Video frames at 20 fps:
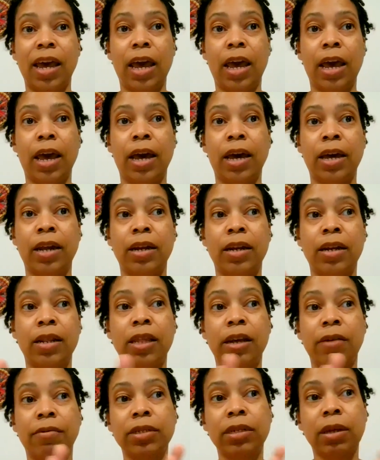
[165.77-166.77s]
And
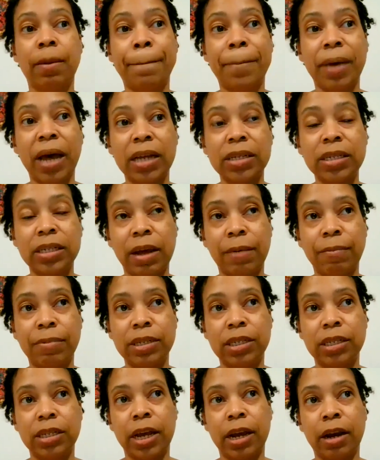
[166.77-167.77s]
there was a bus that
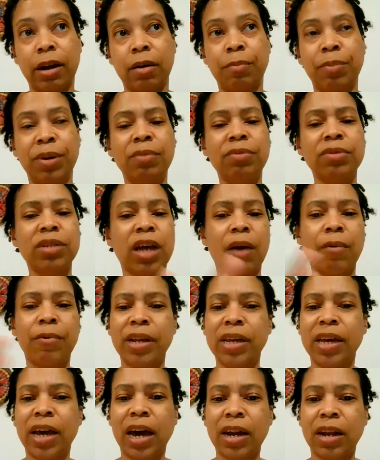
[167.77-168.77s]
was there, but it was
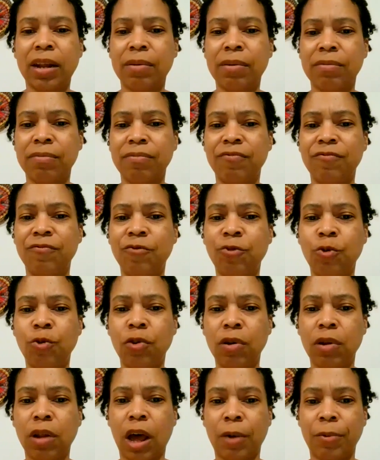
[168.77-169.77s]
already kind of
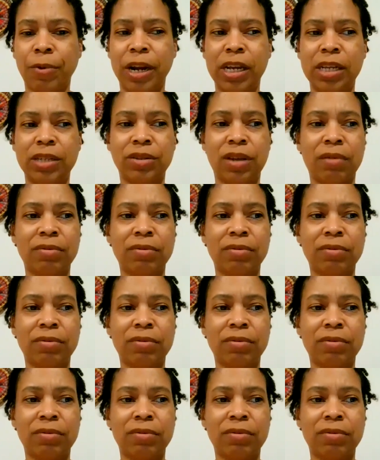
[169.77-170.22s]
full already.